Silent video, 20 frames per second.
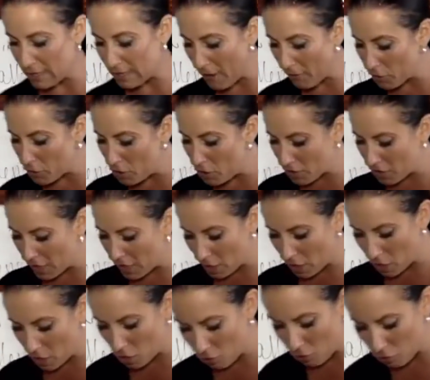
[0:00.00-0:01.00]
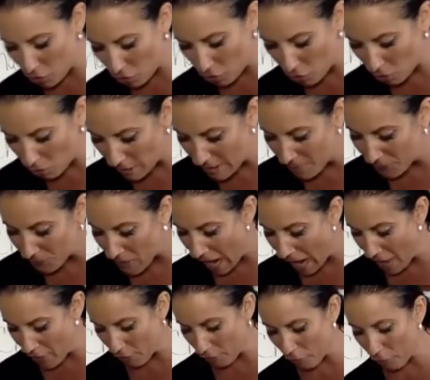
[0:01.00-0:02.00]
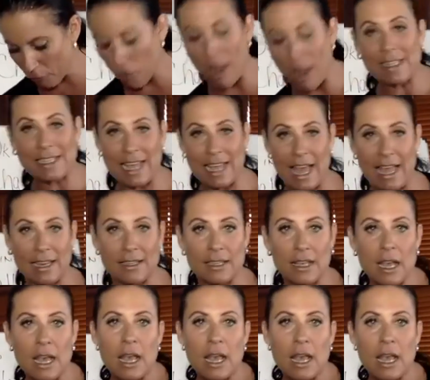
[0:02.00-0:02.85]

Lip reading: Everything that you do on the front end,